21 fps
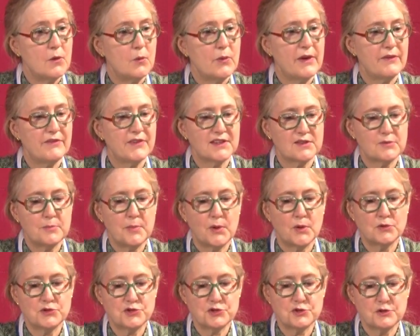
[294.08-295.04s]
We have
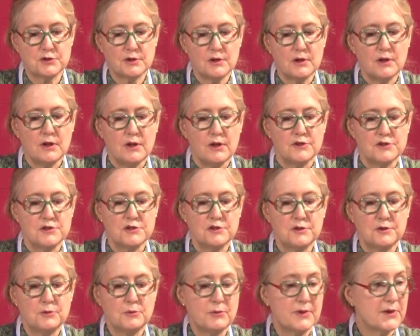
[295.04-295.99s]
exposure
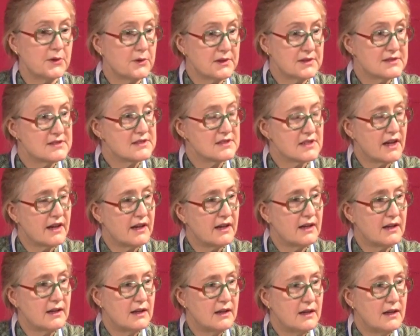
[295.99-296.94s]
to real
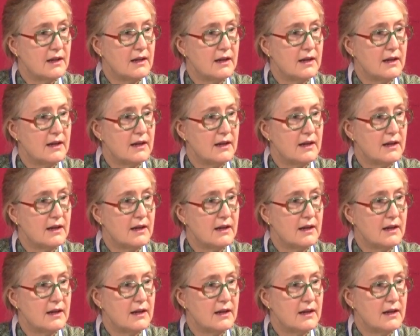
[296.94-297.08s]
estate.